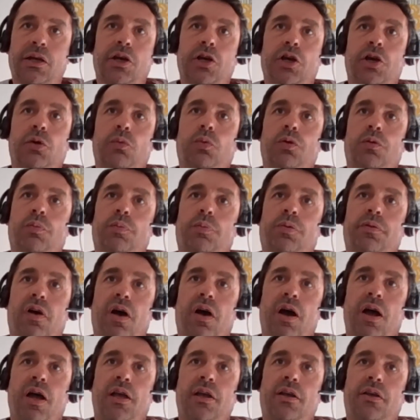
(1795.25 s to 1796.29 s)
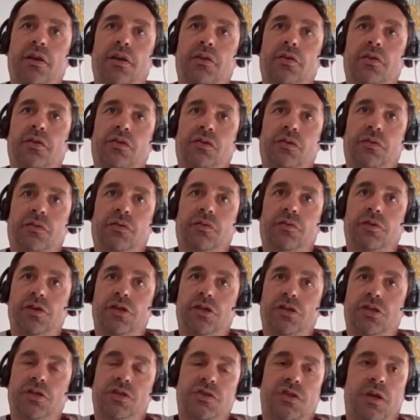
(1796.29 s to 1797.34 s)
would provide a
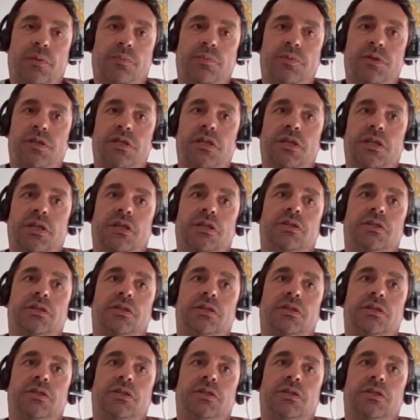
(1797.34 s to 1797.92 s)
sufficient subsidy